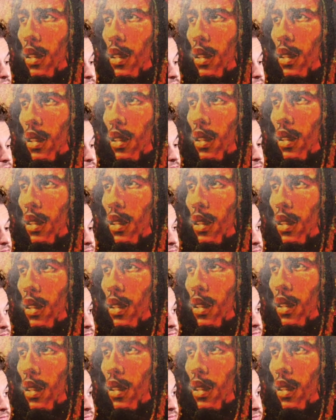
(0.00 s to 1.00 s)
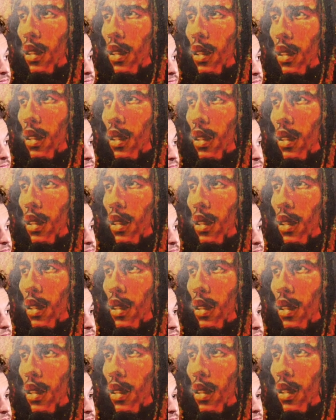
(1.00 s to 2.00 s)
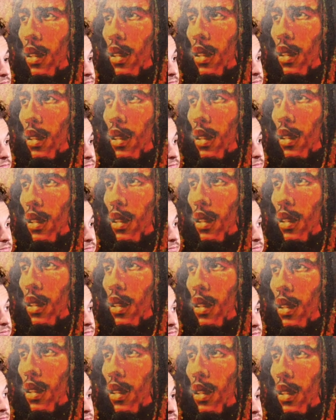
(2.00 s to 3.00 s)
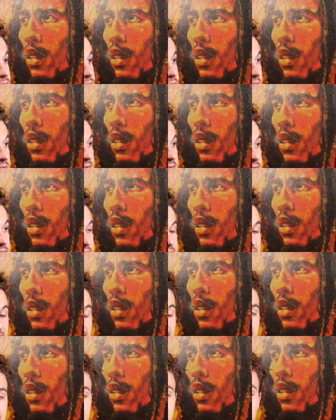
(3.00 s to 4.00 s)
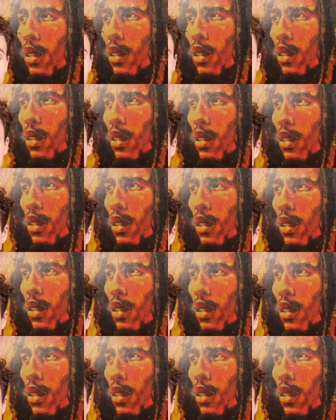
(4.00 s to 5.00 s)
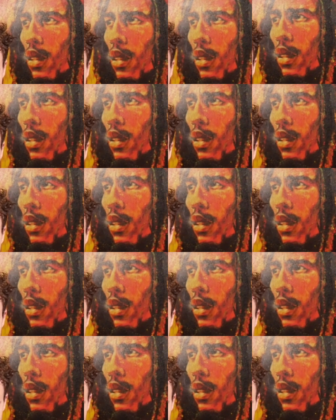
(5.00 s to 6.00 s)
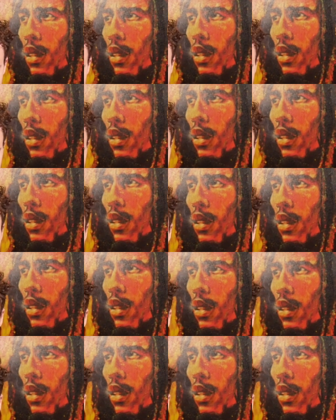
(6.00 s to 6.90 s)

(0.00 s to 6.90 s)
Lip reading: This person isn't speaking.